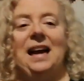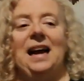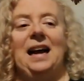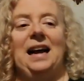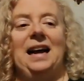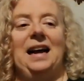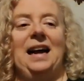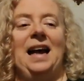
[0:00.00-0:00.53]

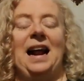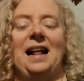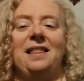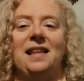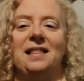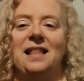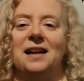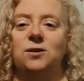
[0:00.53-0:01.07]
Uh, and I
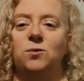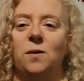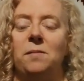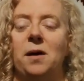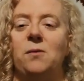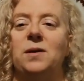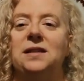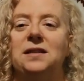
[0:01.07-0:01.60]
think that's what my
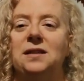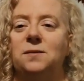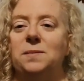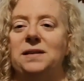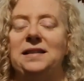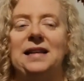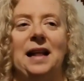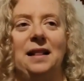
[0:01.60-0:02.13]
wrist has
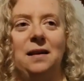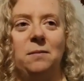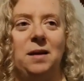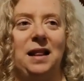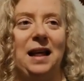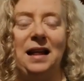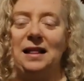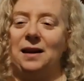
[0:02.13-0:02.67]
been telling me
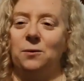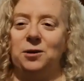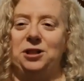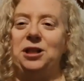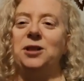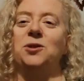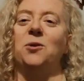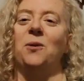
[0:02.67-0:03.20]
lately,
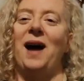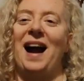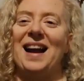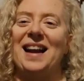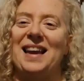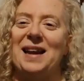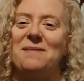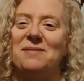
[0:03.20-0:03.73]
which is why
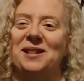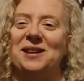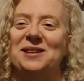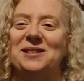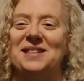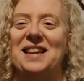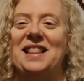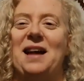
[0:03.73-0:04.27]
I keep
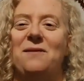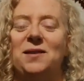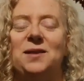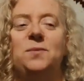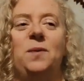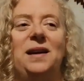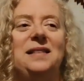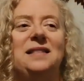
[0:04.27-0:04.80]
losing that
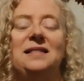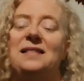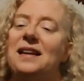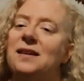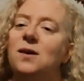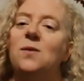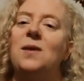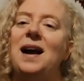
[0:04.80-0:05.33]
wrist brace. It's
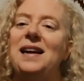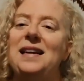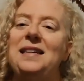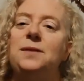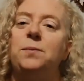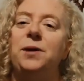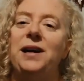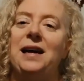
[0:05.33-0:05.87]
like, no, I
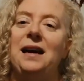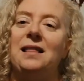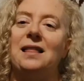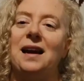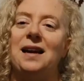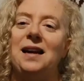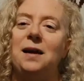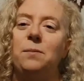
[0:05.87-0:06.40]
need to breathe.
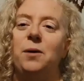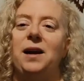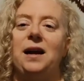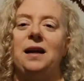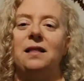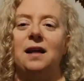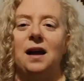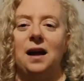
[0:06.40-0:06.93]
I need to
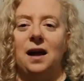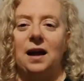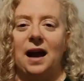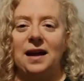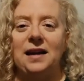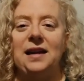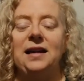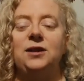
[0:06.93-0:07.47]
breathe.
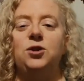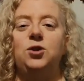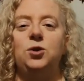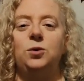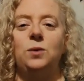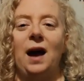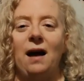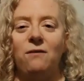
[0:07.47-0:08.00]
I need
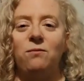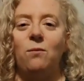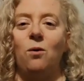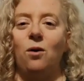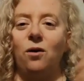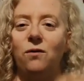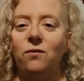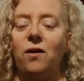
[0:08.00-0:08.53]
to have
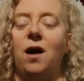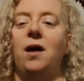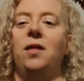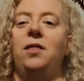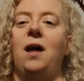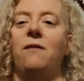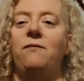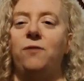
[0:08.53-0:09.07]
more of
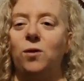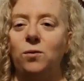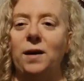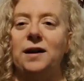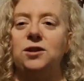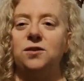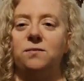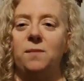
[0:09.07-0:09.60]
a, a full
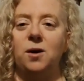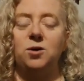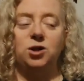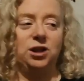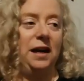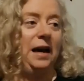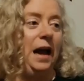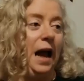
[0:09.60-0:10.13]
range of
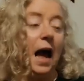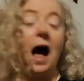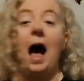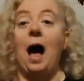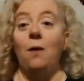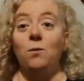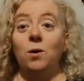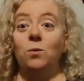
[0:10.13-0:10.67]
motion.
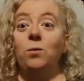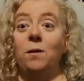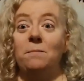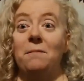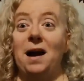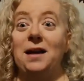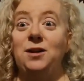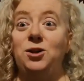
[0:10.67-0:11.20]
I will
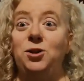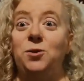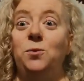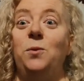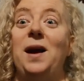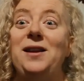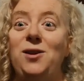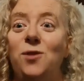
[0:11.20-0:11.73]
remind you
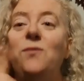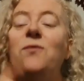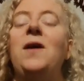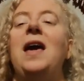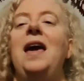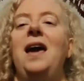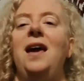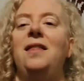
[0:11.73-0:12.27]
when you've
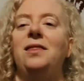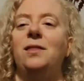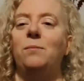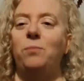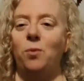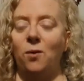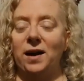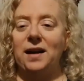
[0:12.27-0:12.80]
hit the
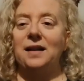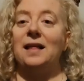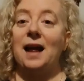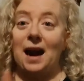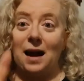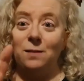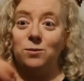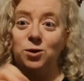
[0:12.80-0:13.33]
point that
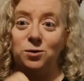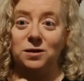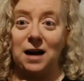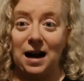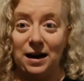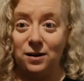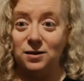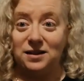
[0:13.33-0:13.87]
I'm too
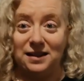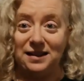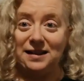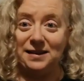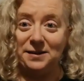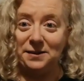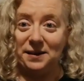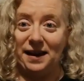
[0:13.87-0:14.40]
tired to
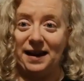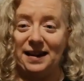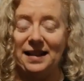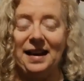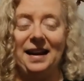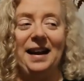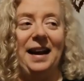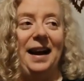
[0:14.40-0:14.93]
deal with.
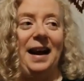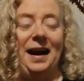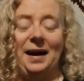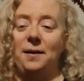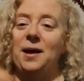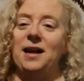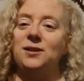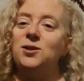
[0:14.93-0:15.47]
Uh,
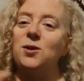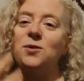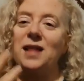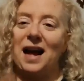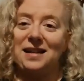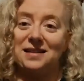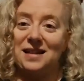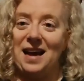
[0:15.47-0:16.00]
and so
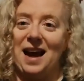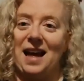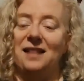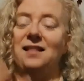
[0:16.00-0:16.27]
that's it.